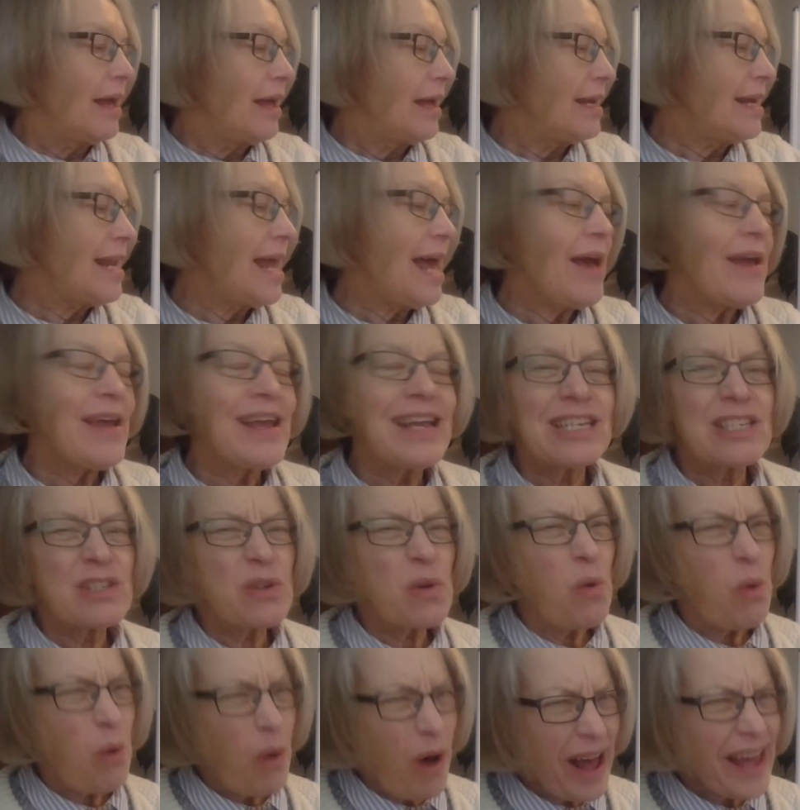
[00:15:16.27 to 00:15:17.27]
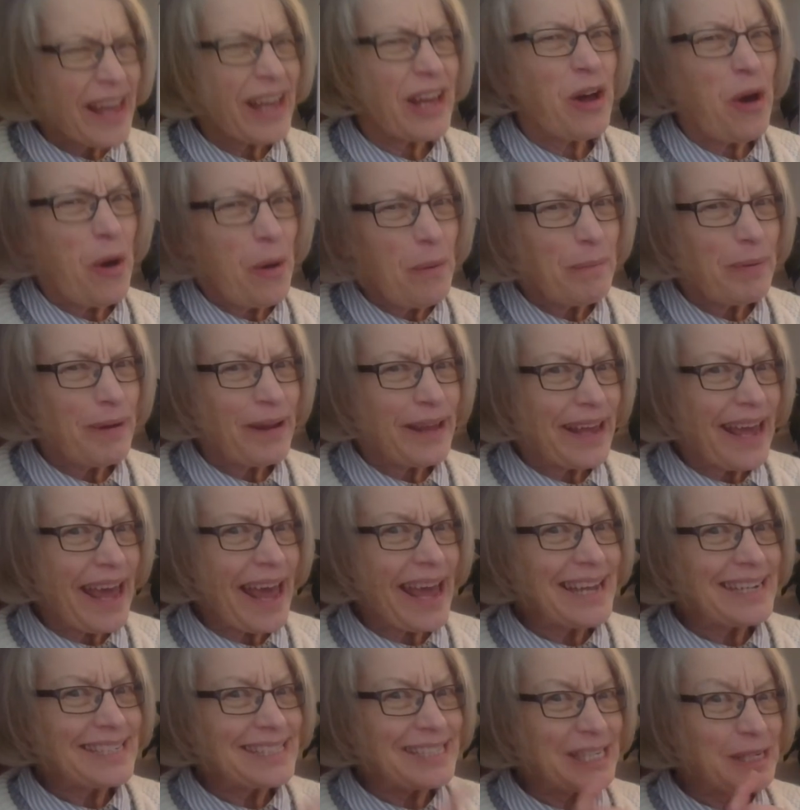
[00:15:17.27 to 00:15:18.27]
Now it's quite
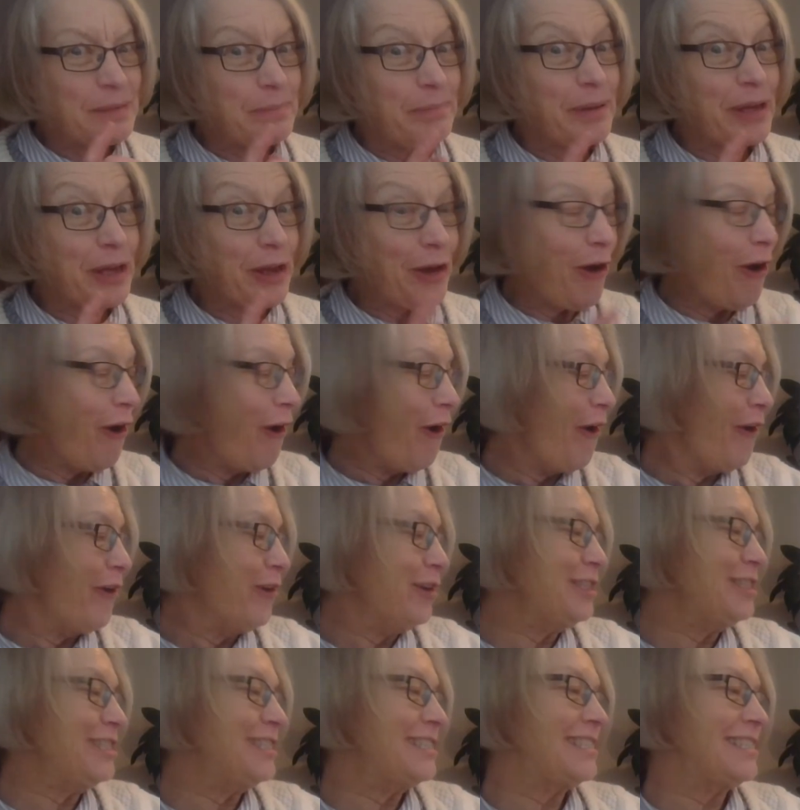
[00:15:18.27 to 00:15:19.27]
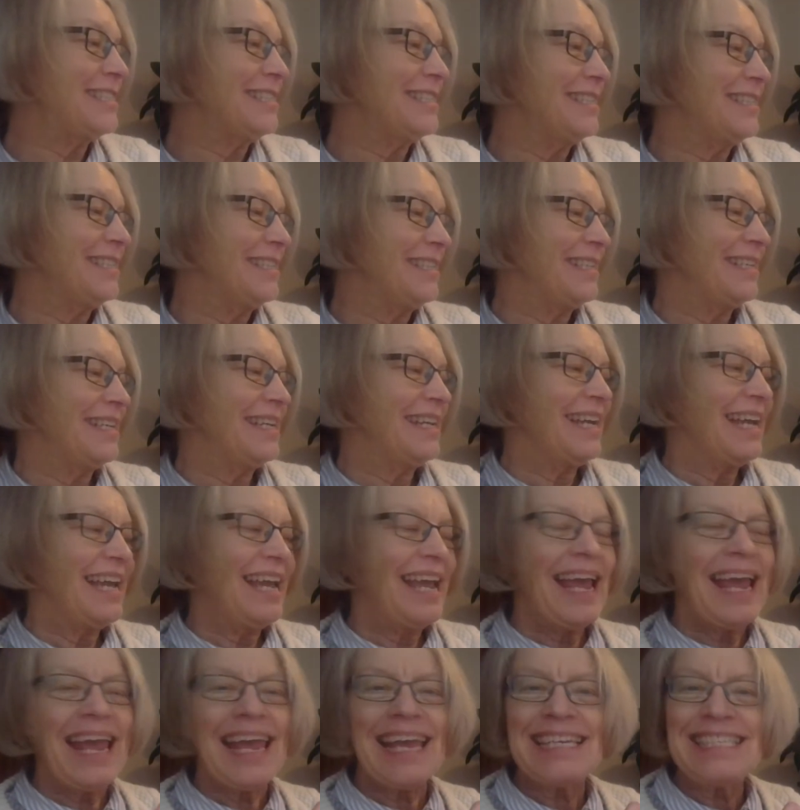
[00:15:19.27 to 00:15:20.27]
complicated because
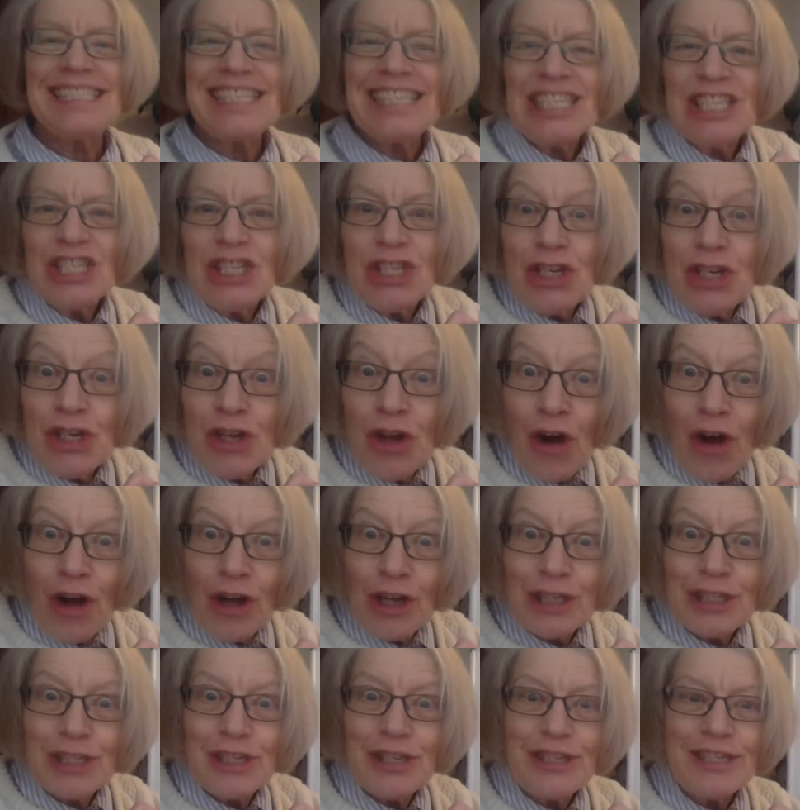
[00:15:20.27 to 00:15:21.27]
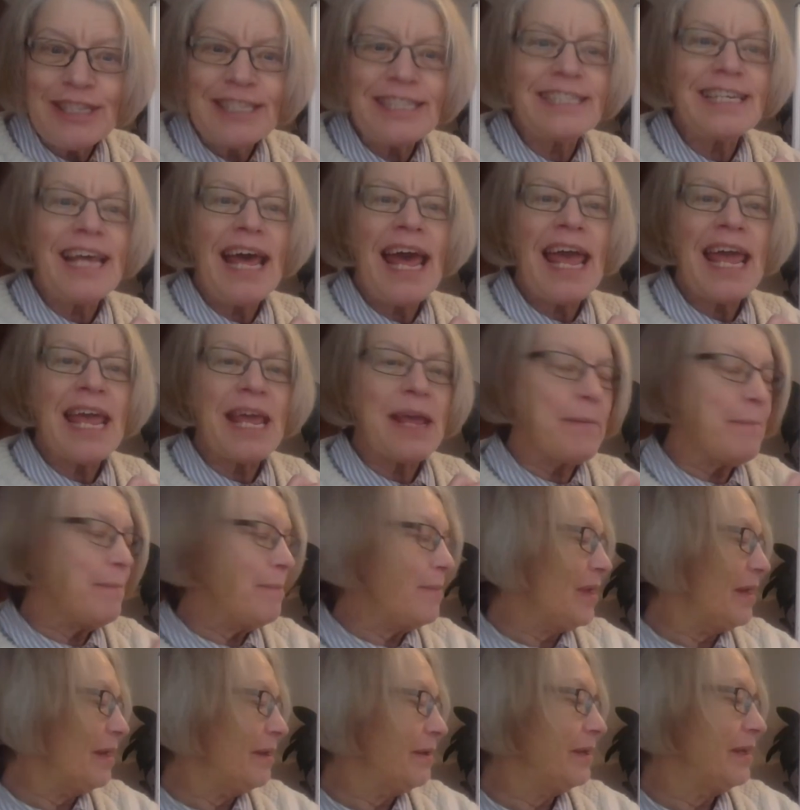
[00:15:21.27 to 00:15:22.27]
it is not the same
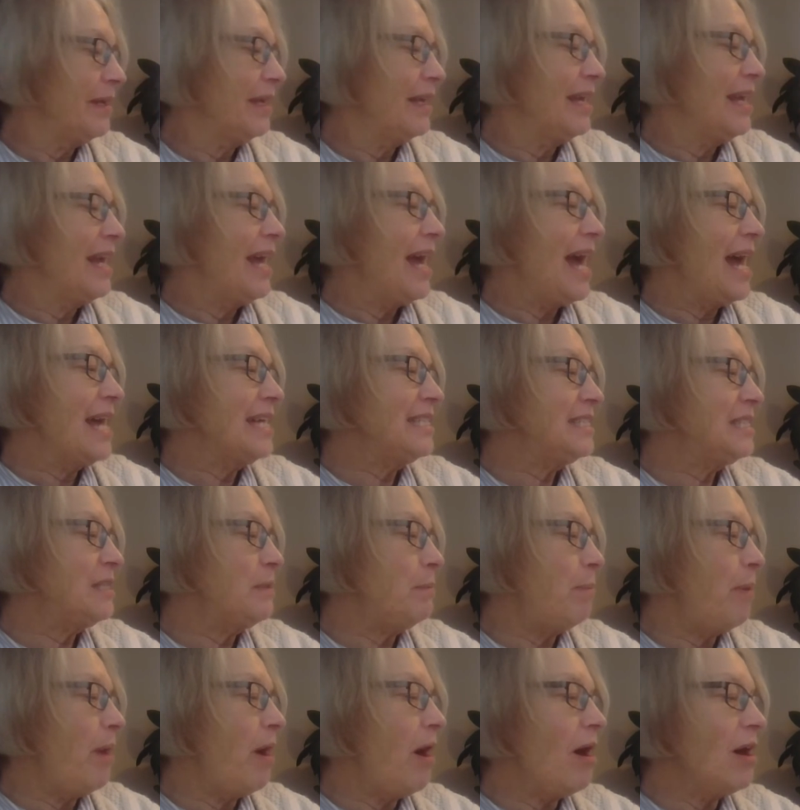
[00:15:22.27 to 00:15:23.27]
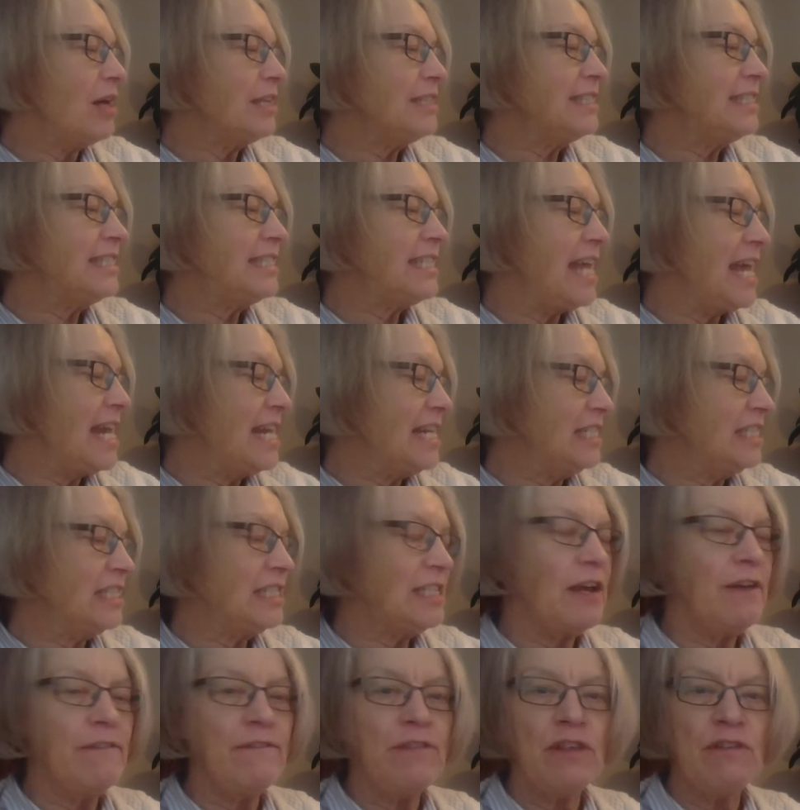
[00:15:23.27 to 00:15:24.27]
as the past tense
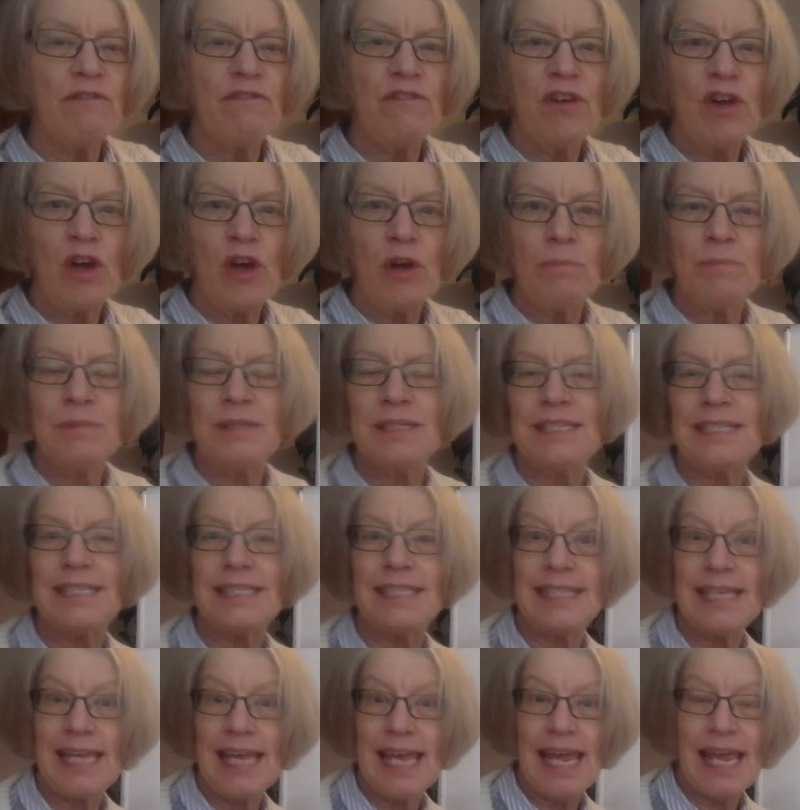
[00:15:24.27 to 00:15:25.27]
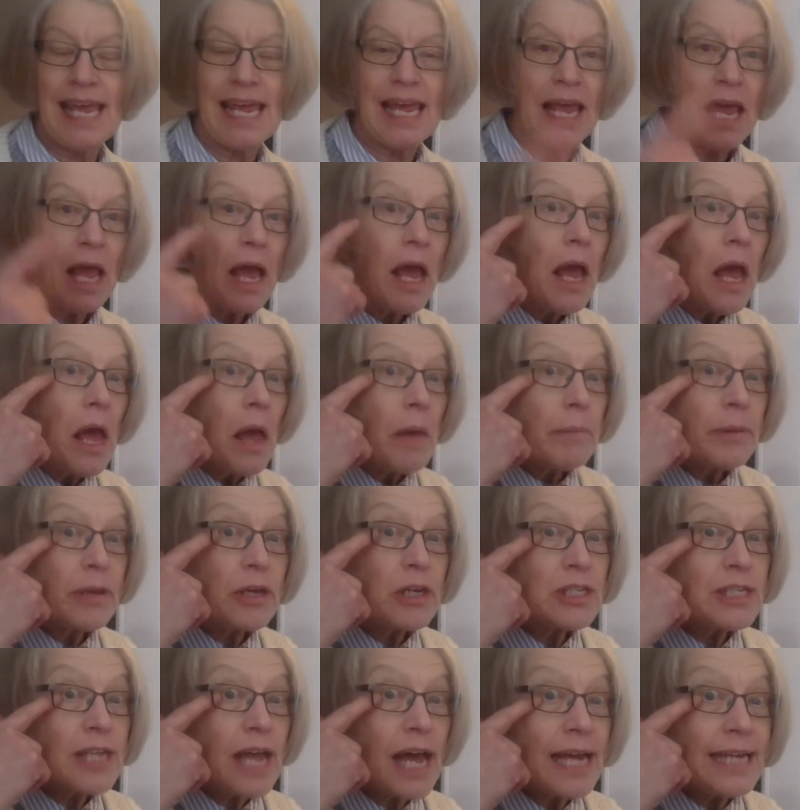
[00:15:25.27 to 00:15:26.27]
of the verb to see,
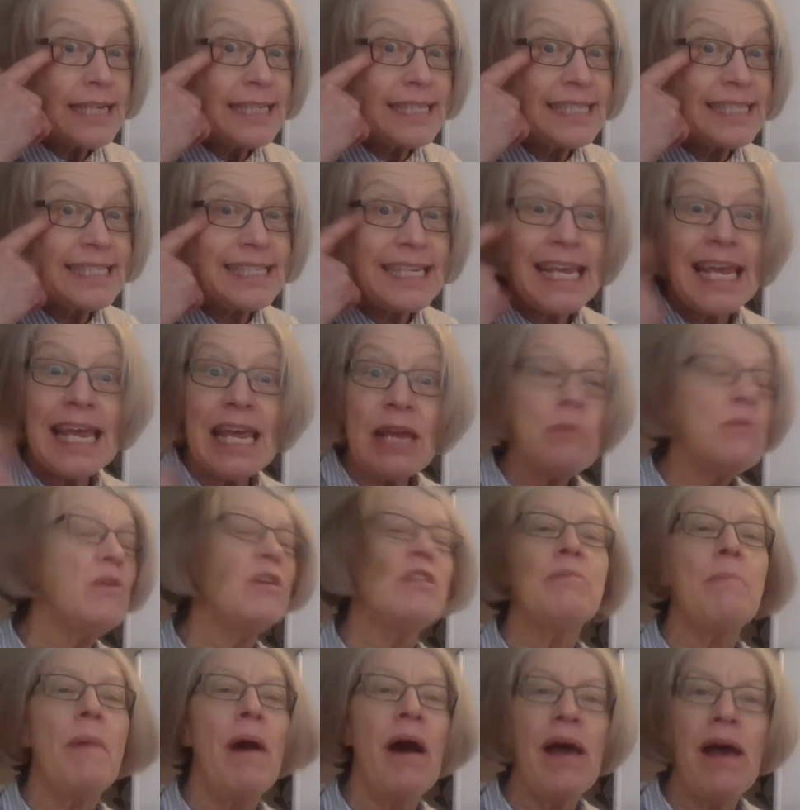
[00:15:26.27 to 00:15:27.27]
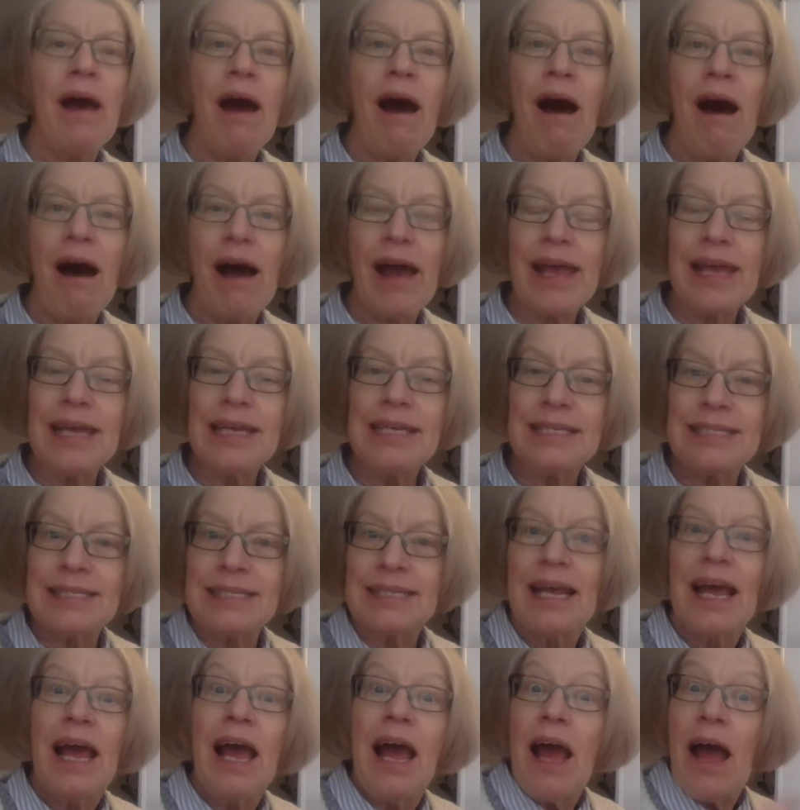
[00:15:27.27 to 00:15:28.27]
because I see with my eyes,
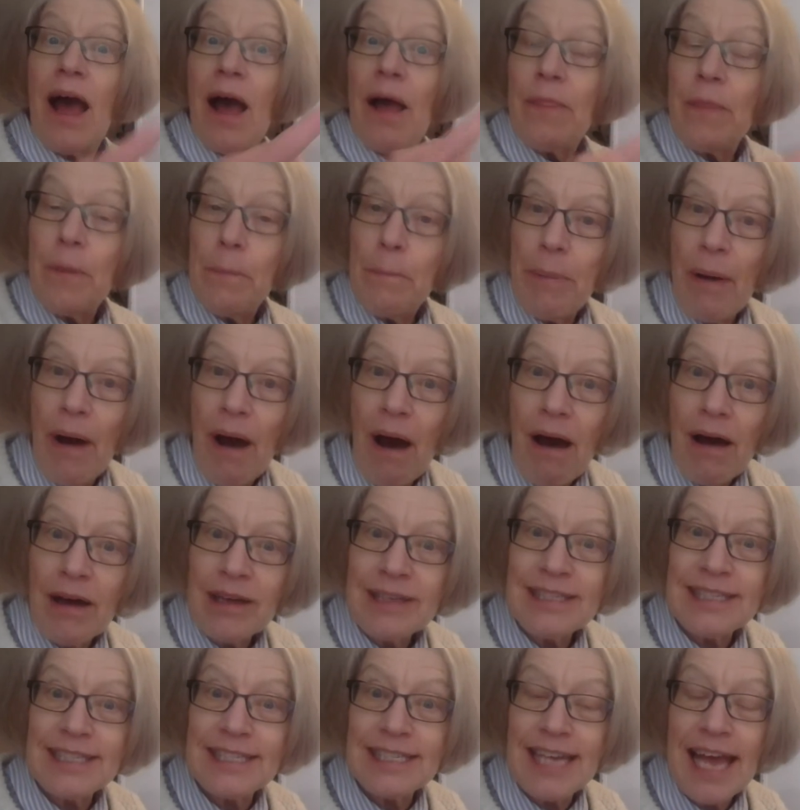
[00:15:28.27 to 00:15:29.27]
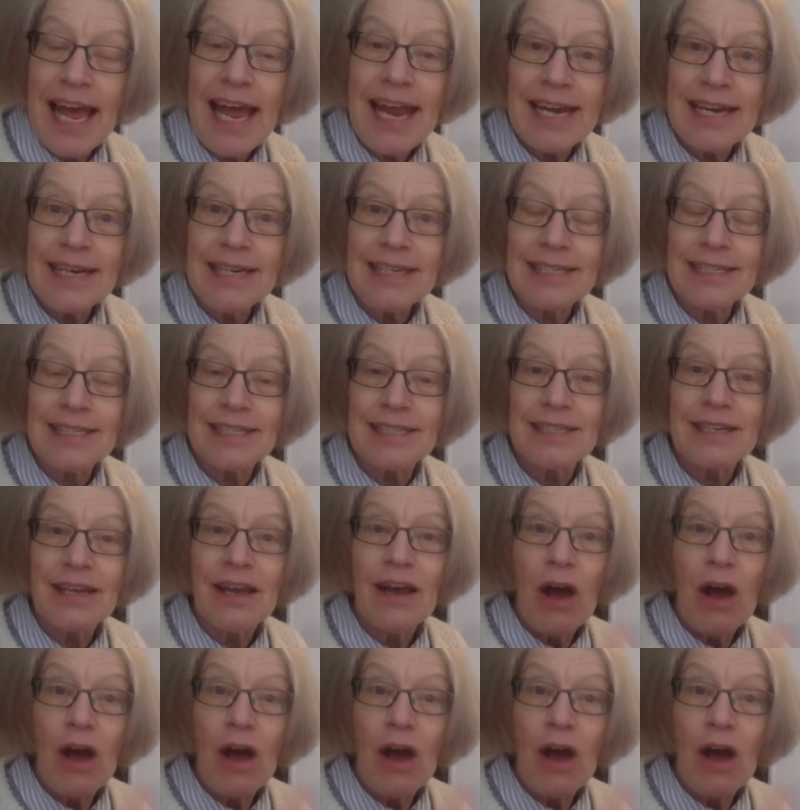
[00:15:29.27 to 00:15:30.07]
and the past tense